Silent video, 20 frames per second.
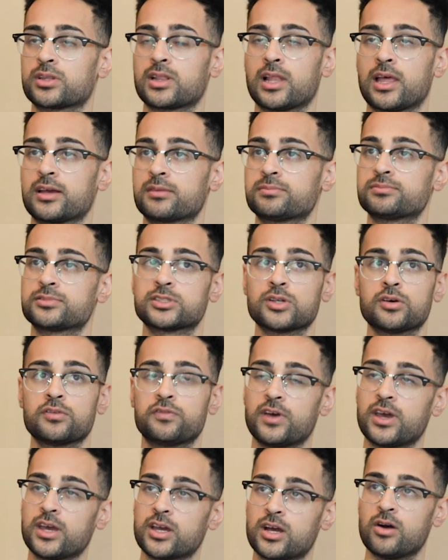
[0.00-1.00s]
with, like
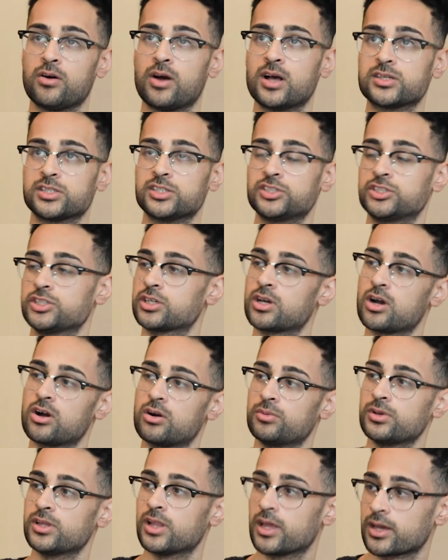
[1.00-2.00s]
SoFaygo, SSG Kobe?